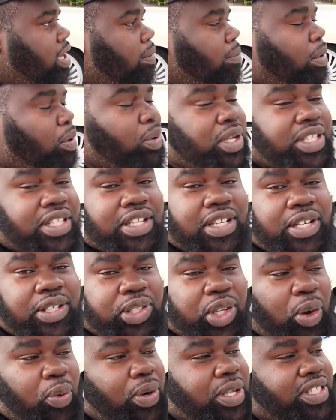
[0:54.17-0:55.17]
But what's good,
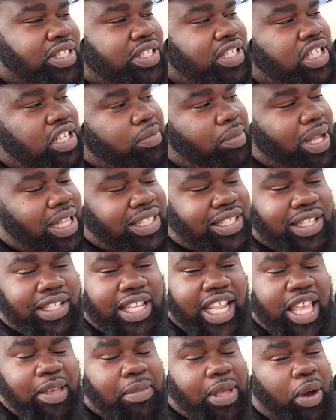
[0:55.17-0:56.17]
though? What's good, man?
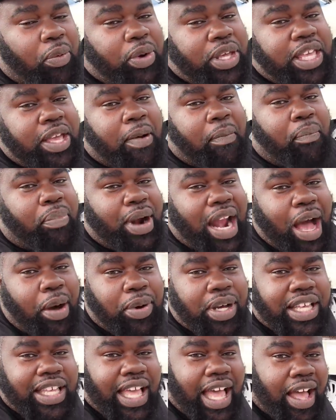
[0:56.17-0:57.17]
Today, man, we in
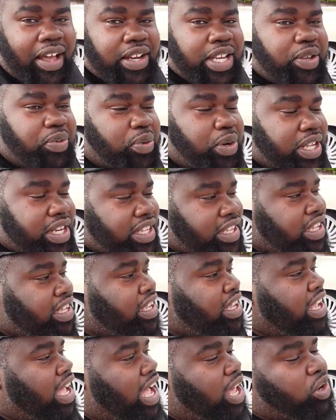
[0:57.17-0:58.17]
Broward County with it.
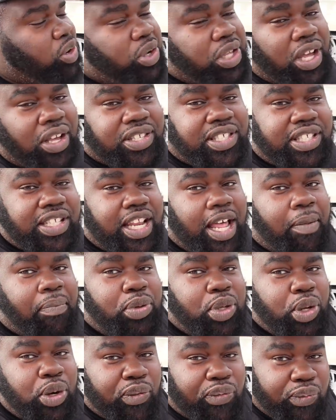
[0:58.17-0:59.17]
I know y'all see that
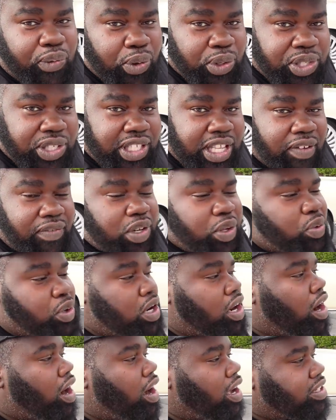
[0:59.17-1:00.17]
beautiful 71
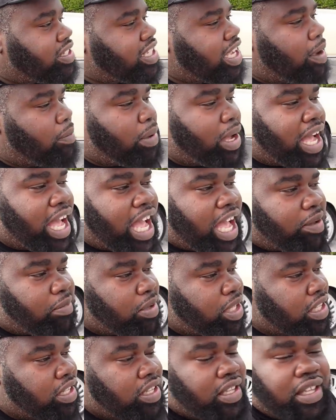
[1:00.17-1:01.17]
hardtop behind
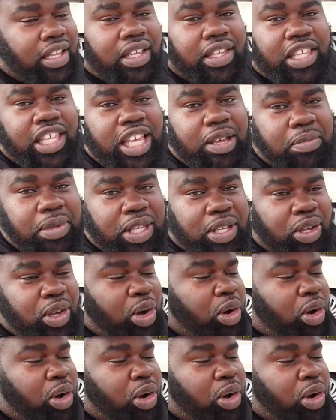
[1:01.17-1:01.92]
me, you hear me?